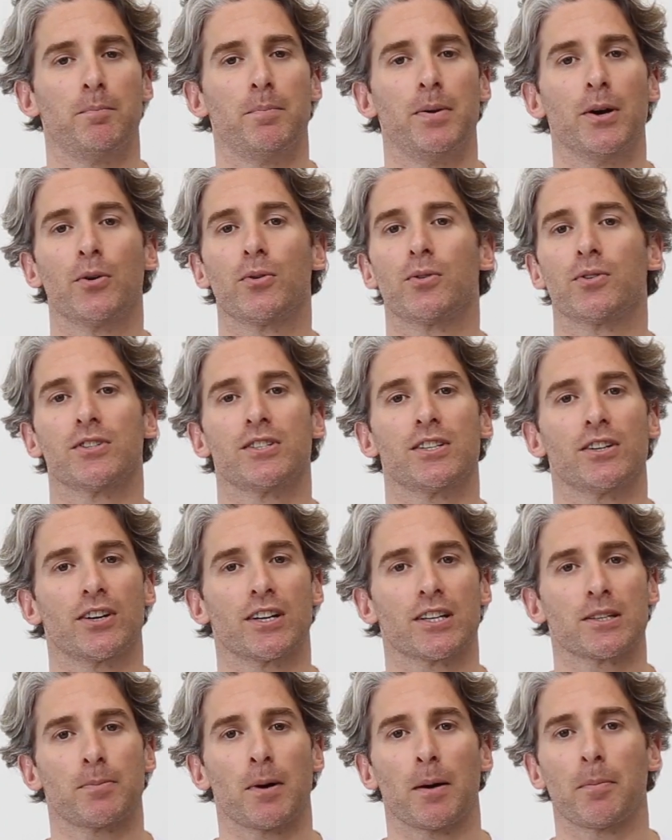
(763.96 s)
build
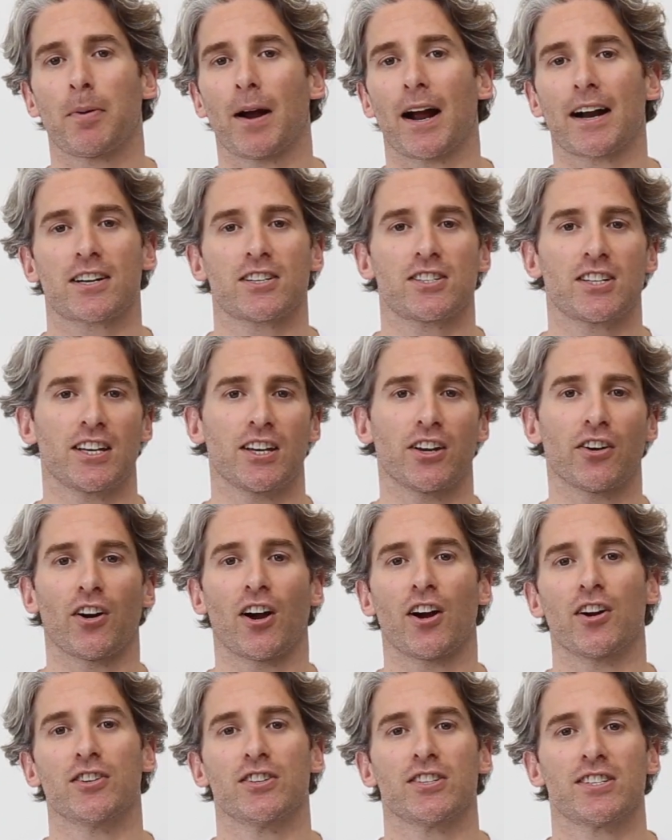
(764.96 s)
resilience by practicing
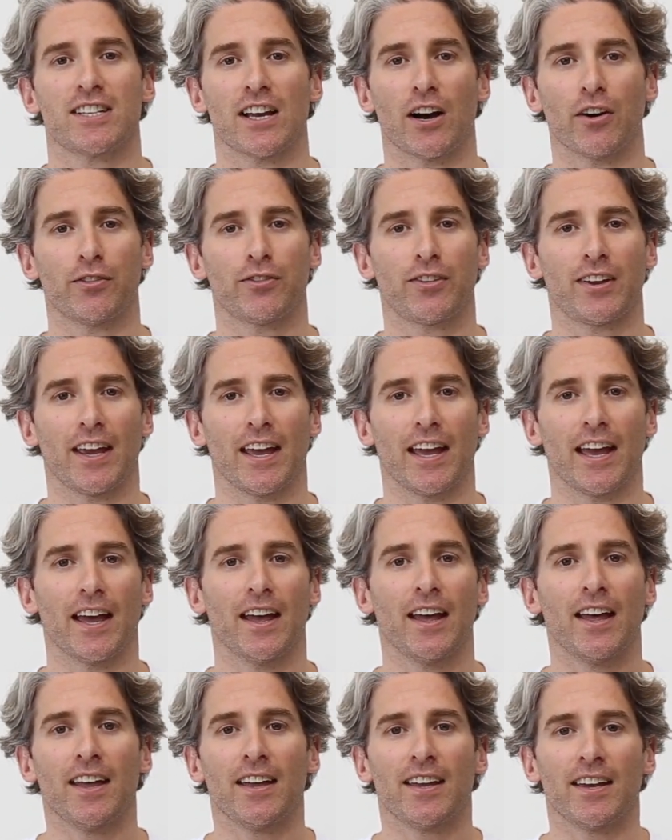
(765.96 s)
your own
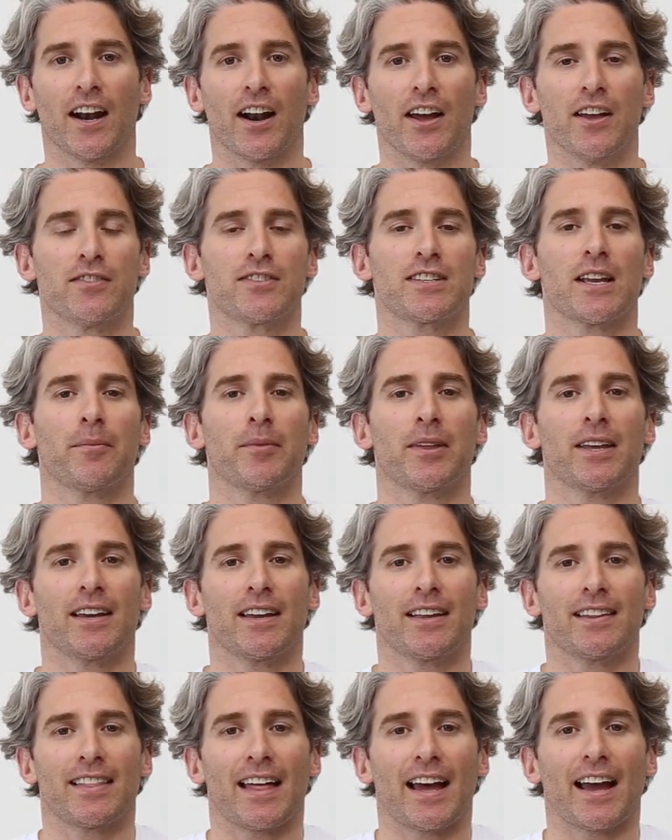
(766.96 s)
self-care. If
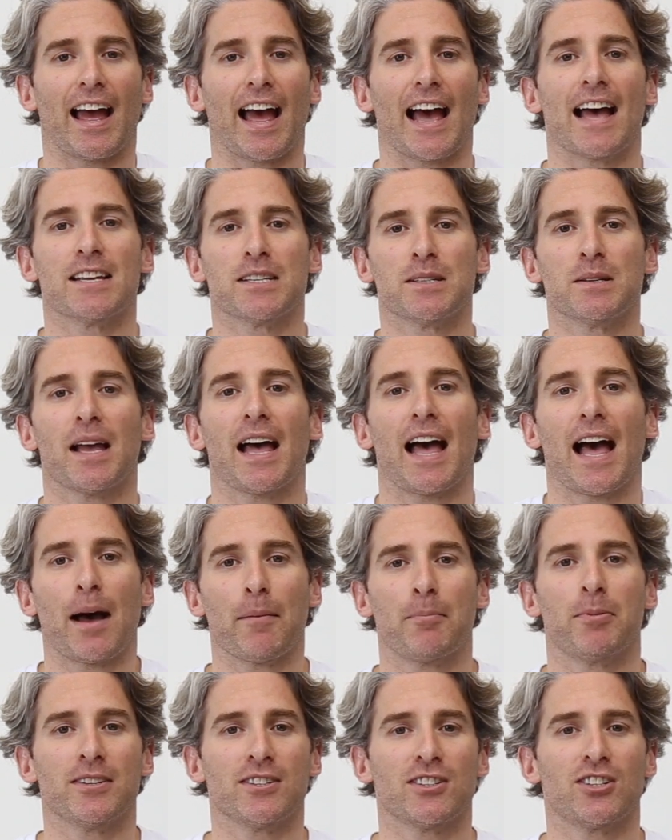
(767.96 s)
something that has
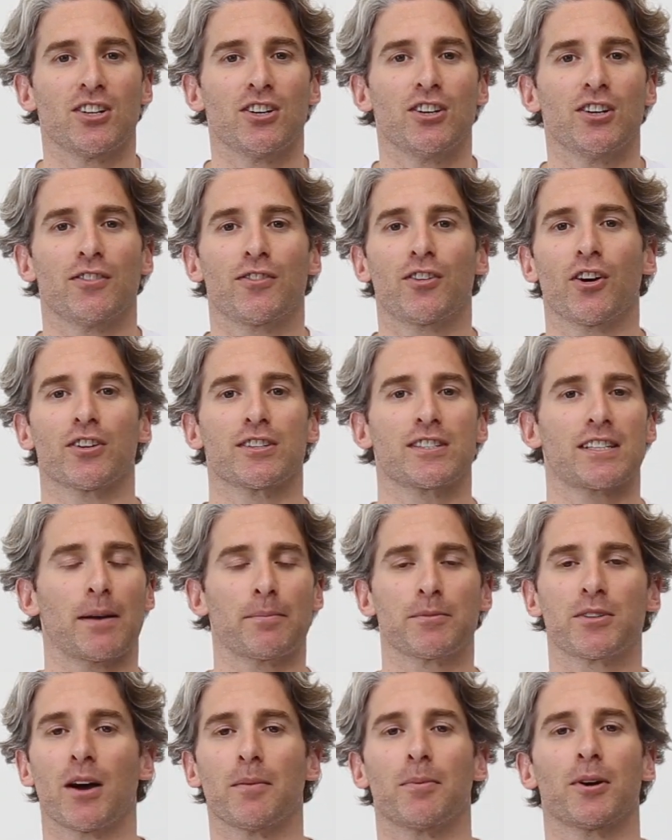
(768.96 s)
happened to you, you've got
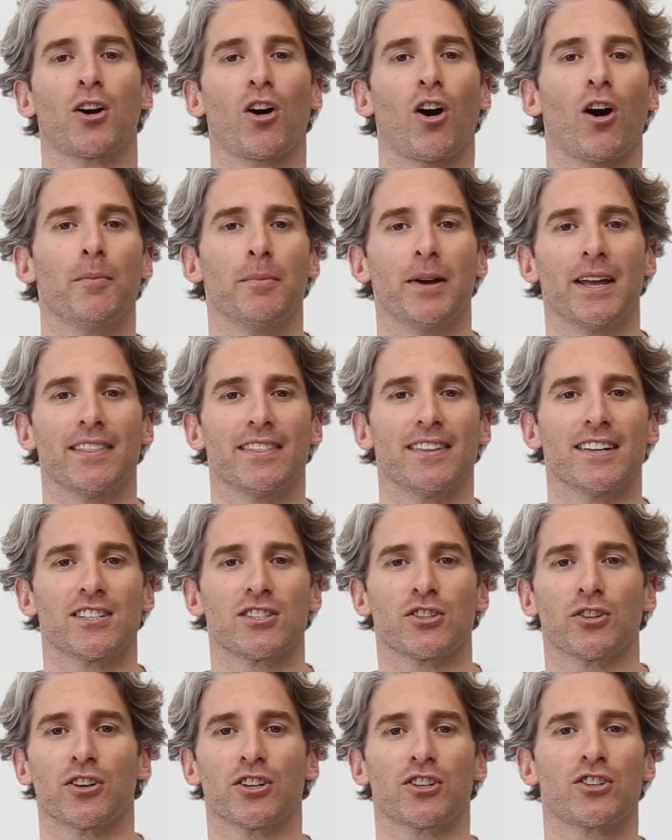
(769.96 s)
some type of comment
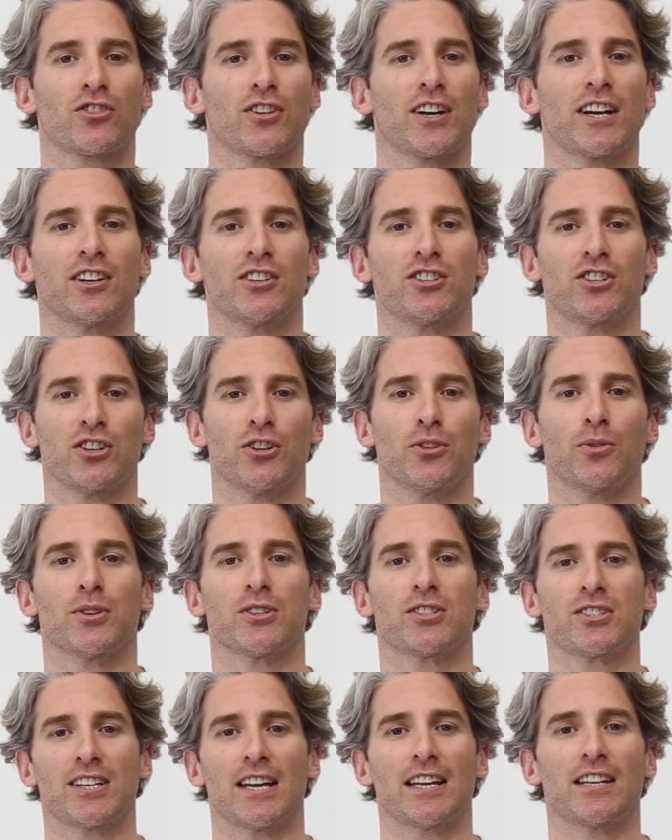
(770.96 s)
that sort of triggered you
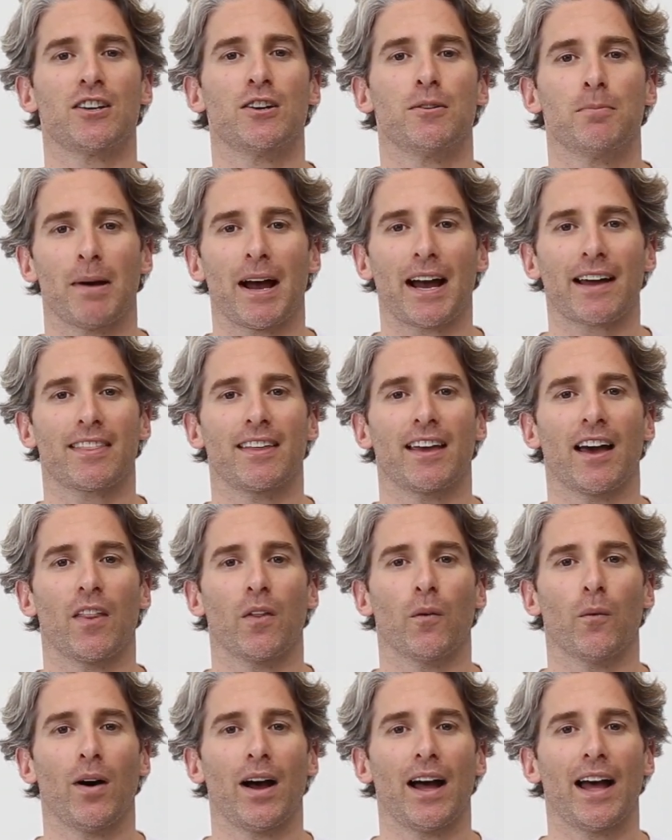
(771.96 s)
or sent you back the
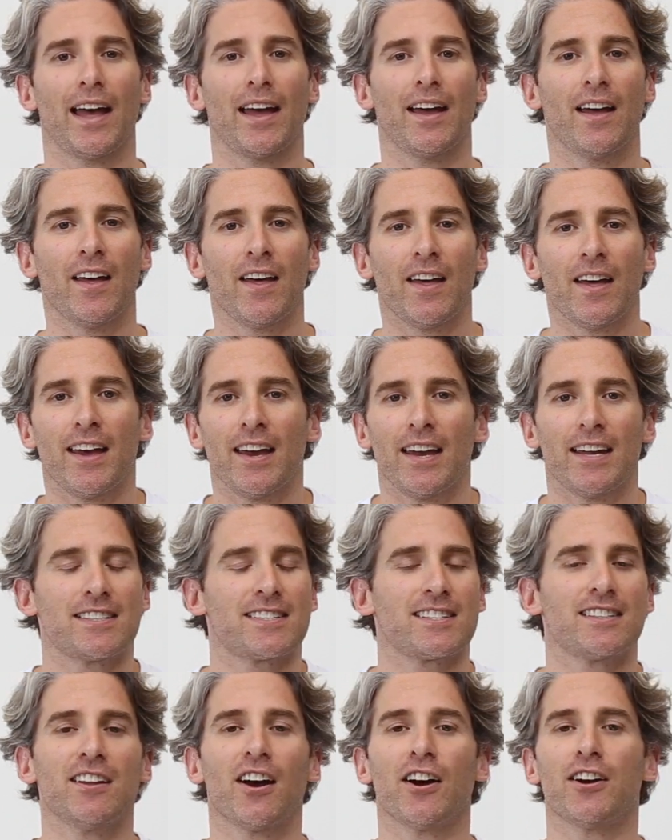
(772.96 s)
other way,
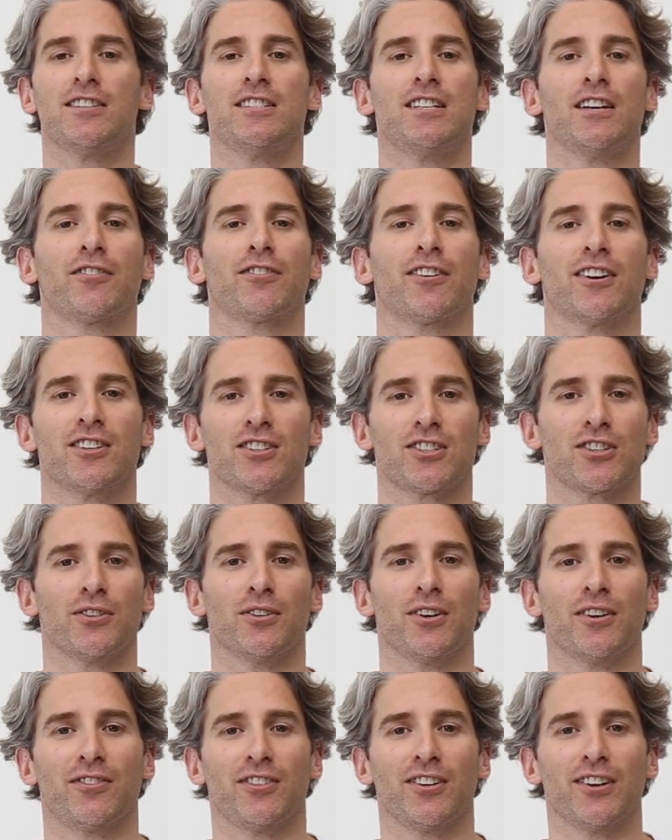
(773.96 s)
it's no different to
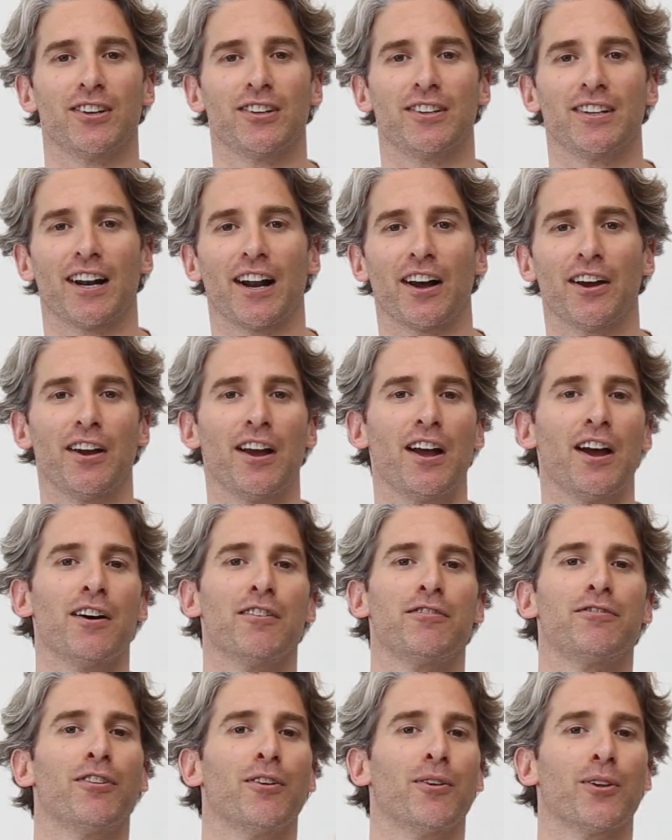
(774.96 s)
if you'd,
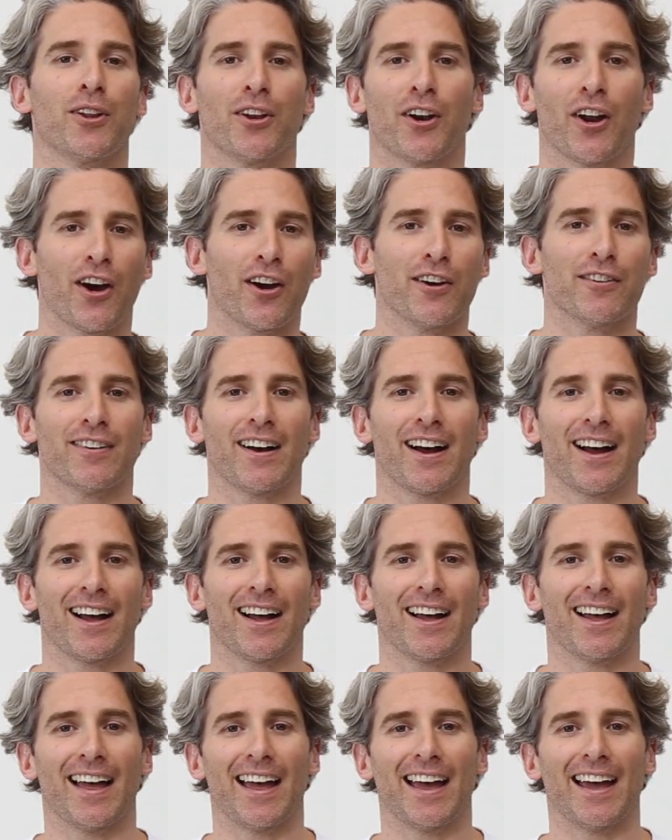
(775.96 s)
fallen
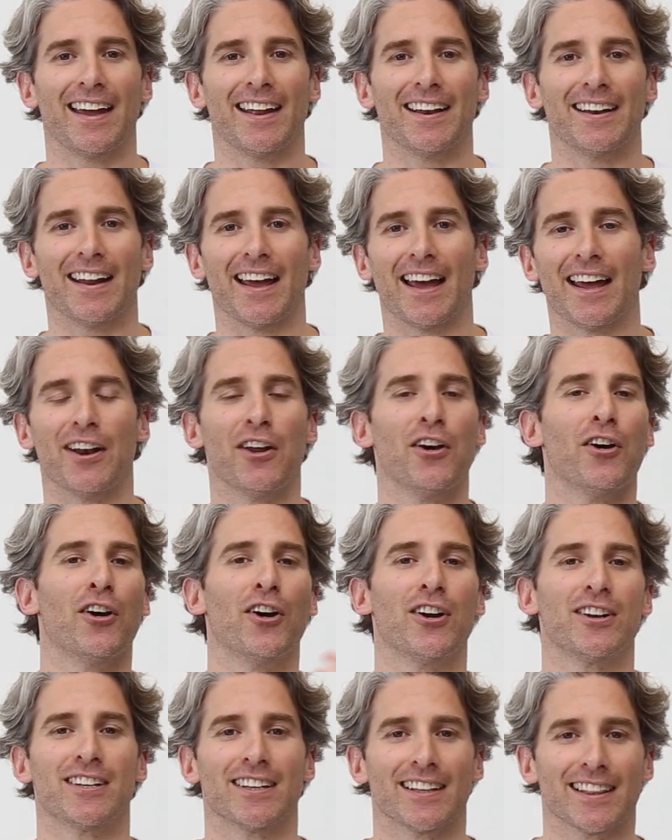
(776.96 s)
over and
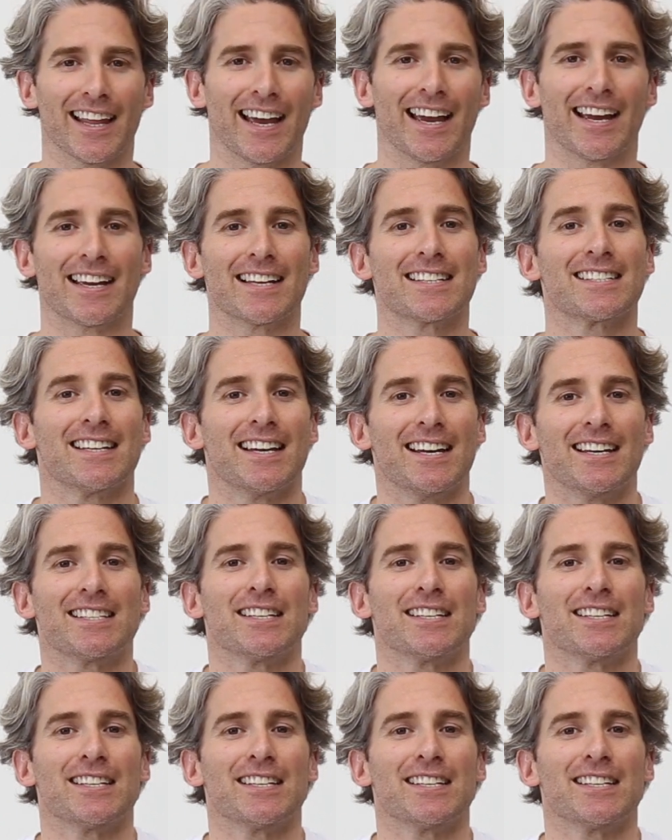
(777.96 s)
hurt your leg. It's